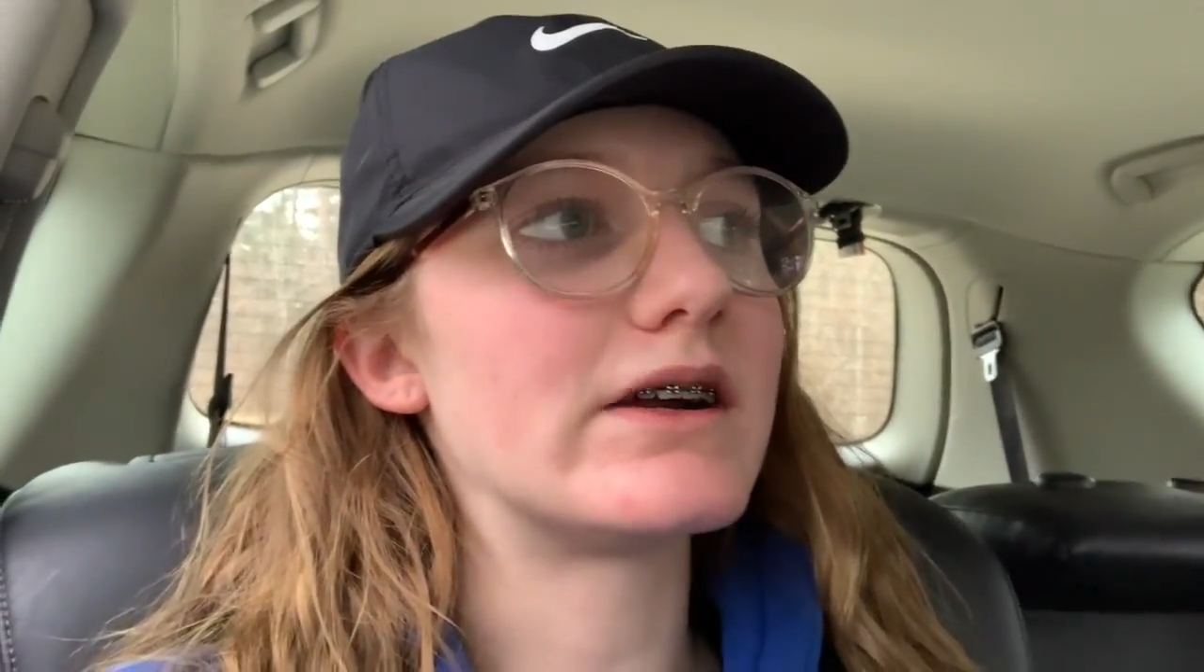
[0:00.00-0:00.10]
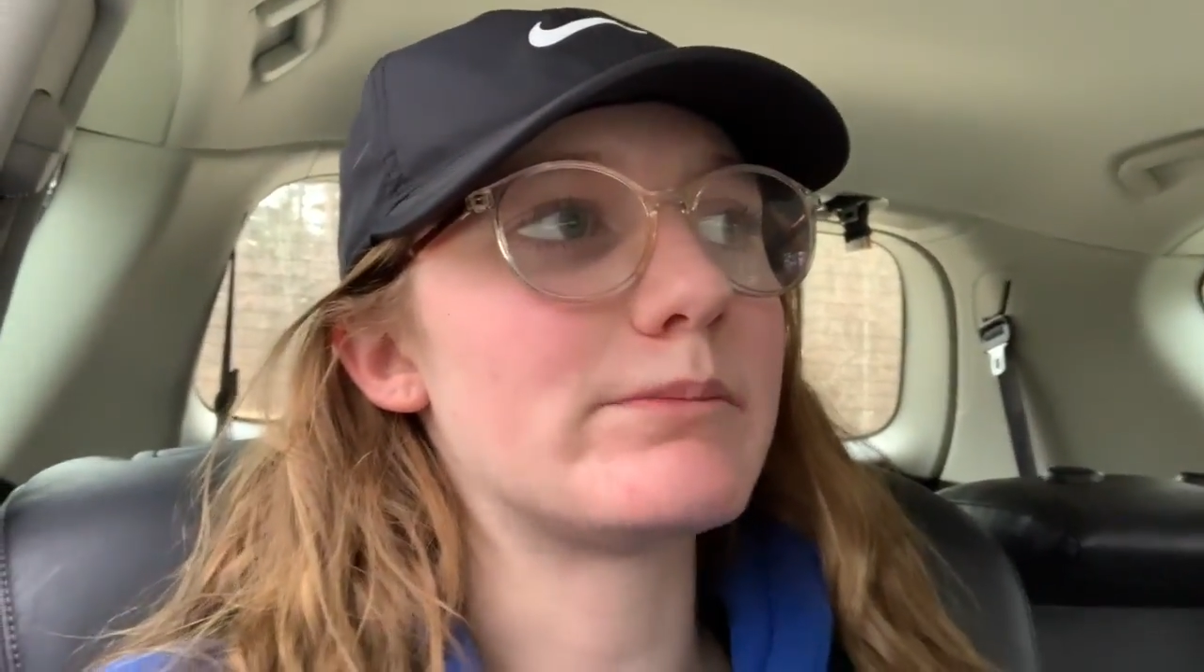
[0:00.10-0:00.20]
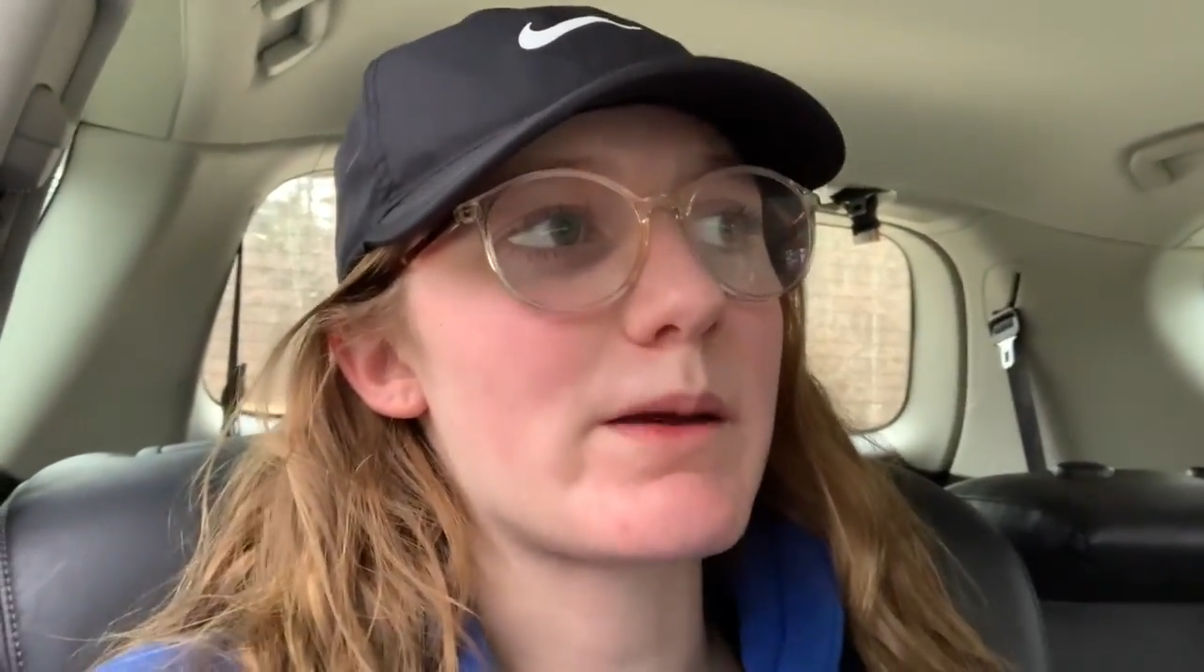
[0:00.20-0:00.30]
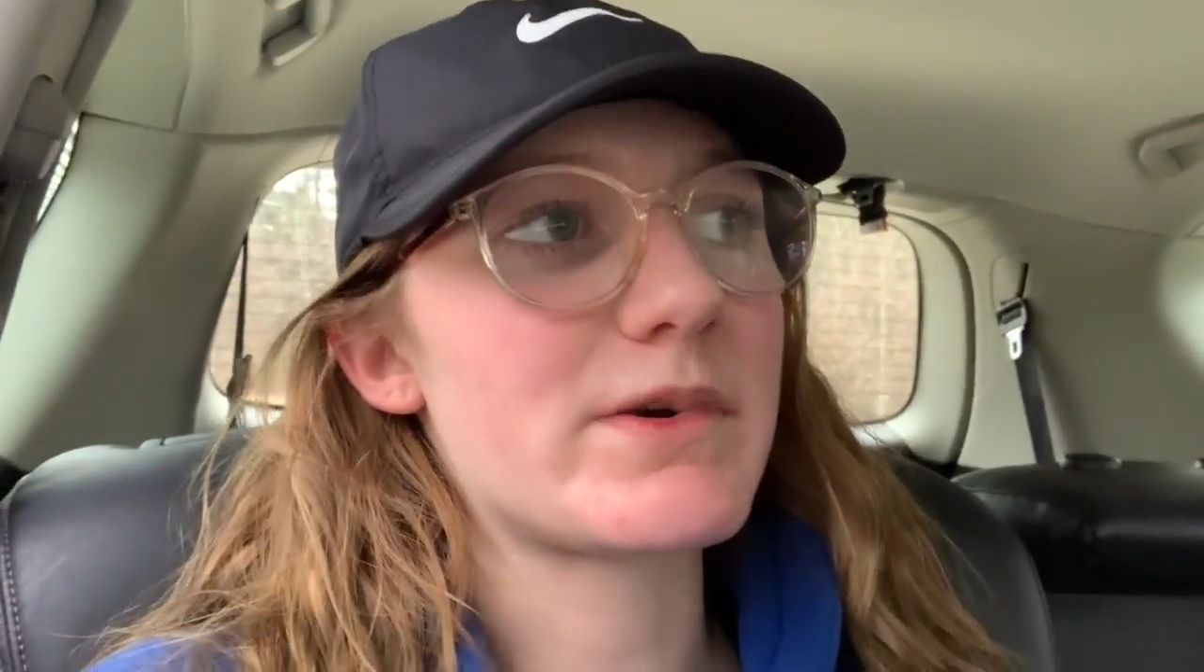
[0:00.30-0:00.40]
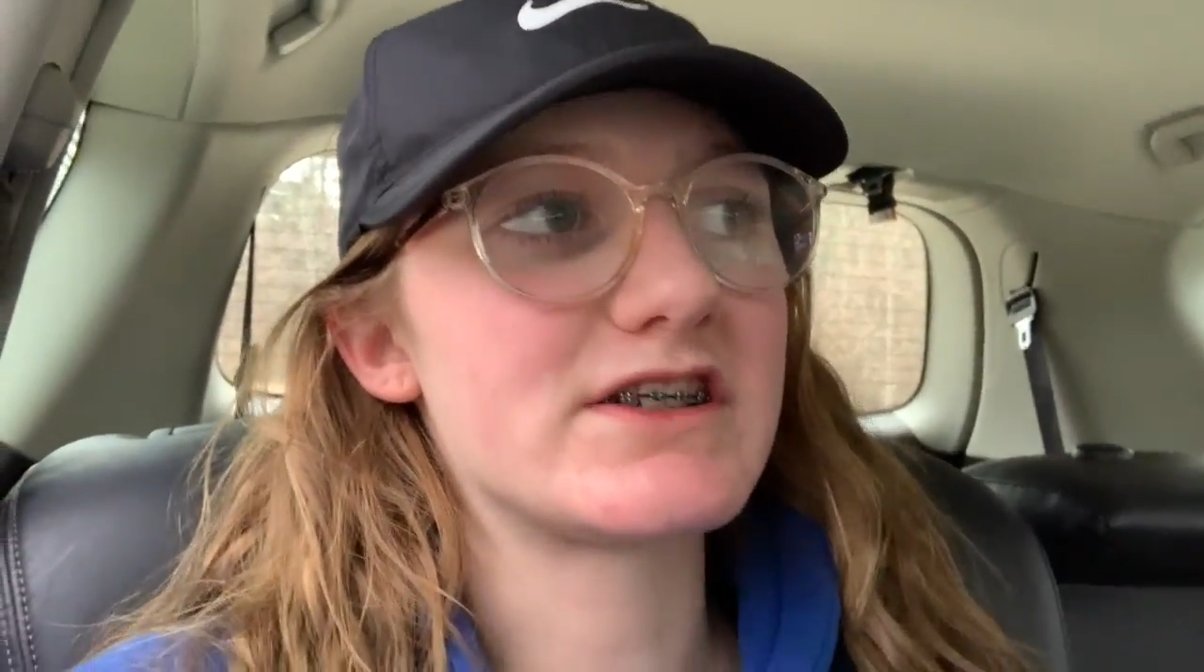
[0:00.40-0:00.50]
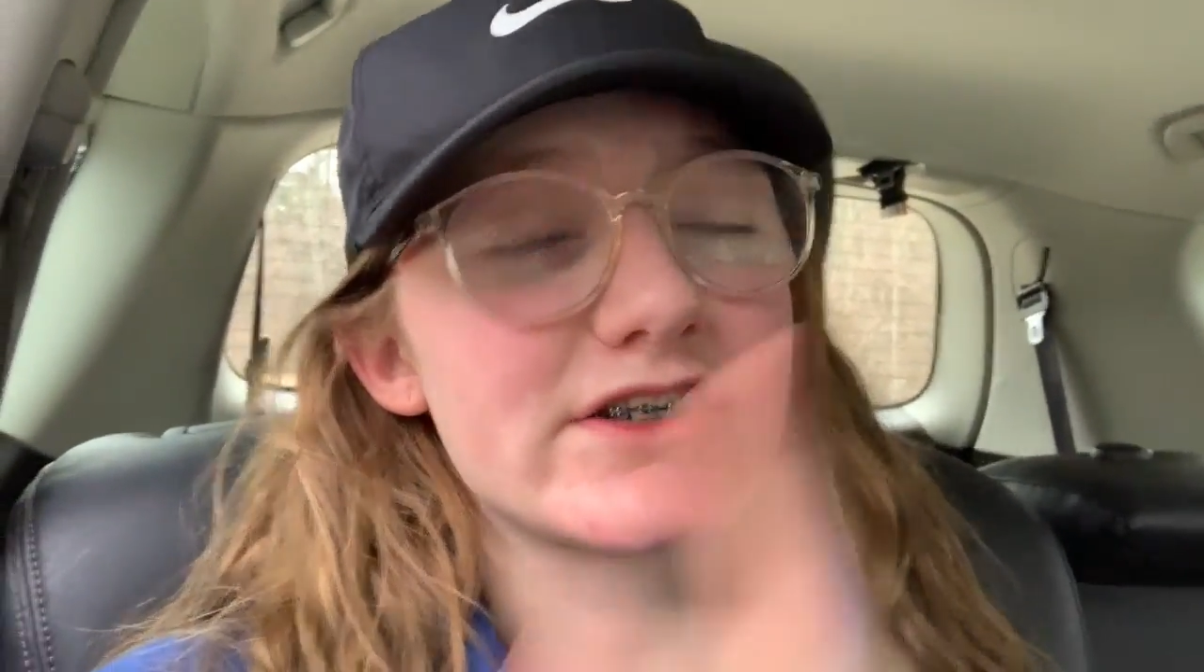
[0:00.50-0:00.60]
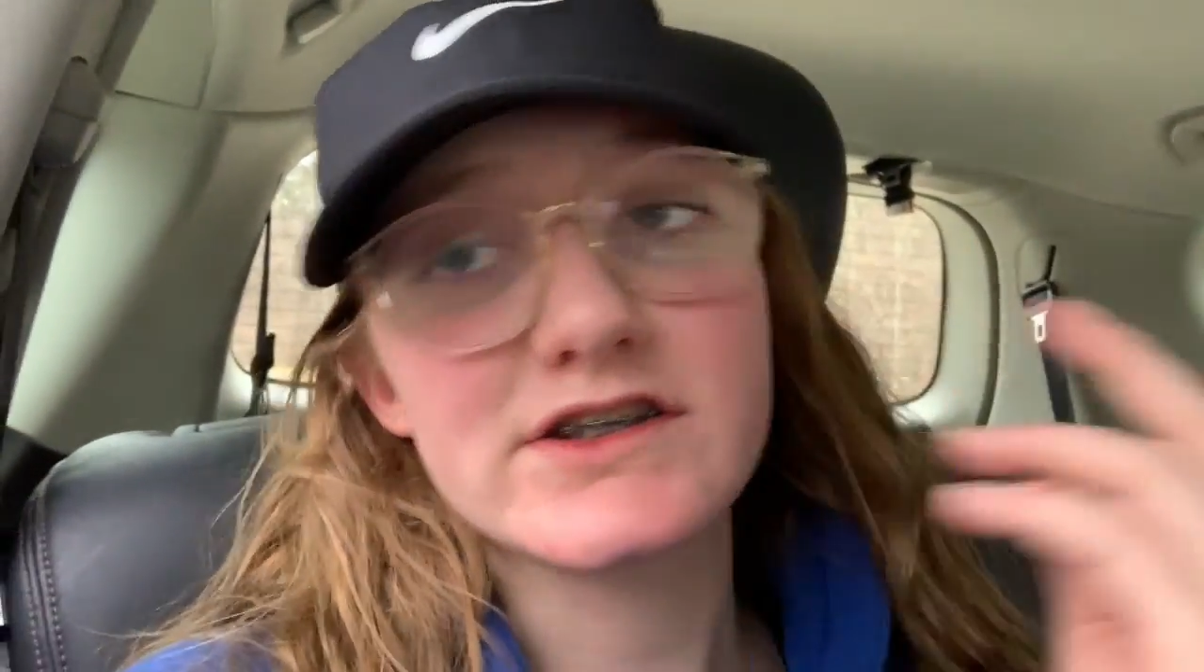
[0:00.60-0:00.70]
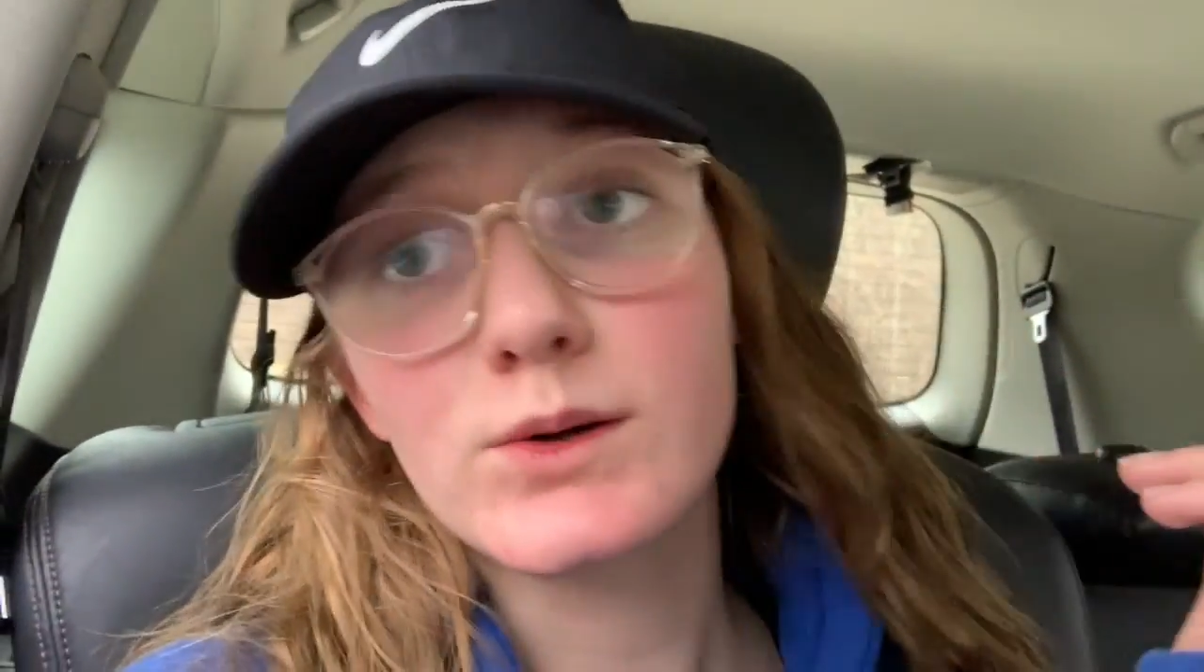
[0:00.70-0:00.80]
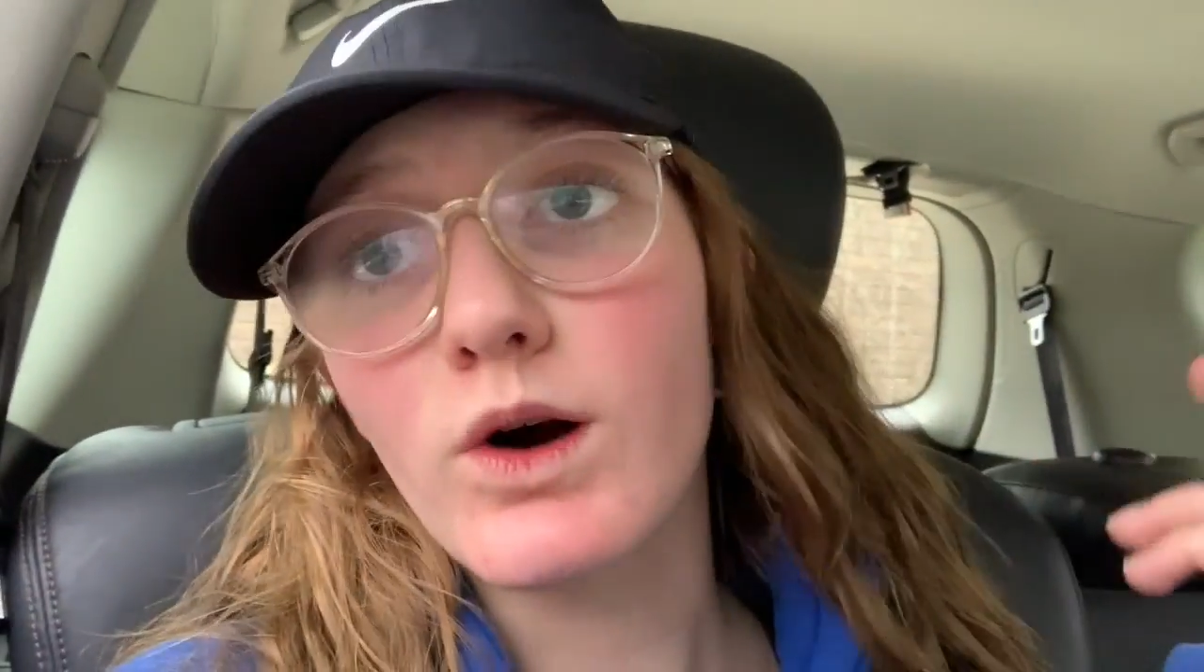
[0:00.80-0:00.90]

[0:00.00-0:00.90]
My parents are still